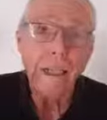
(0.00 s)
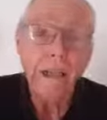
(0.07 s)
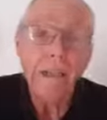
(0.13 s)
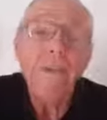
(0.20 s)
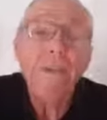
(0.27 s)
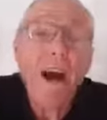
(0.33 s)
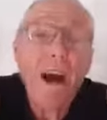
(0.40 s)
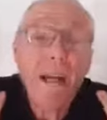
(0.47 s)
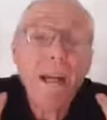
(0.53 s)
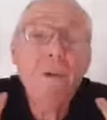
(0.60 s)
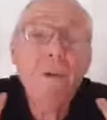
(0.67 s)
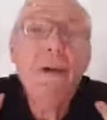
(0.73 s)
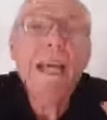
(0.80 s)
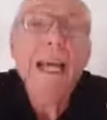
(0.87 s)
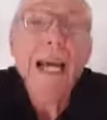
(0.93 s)
and I know
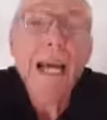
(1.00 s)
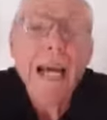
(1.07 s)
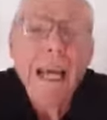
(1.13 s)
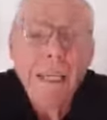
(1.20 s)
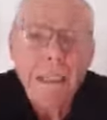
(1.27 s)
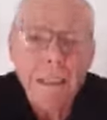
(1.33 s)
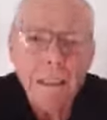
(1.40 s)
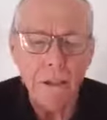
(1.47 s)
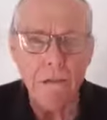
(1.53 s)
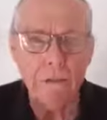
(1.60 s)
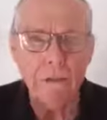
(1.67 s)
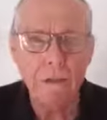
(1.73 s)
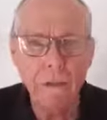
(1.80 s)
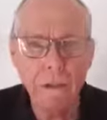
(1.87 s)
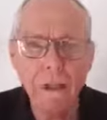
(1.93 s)
we hate this
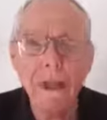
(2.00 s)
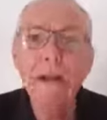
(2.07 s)
word,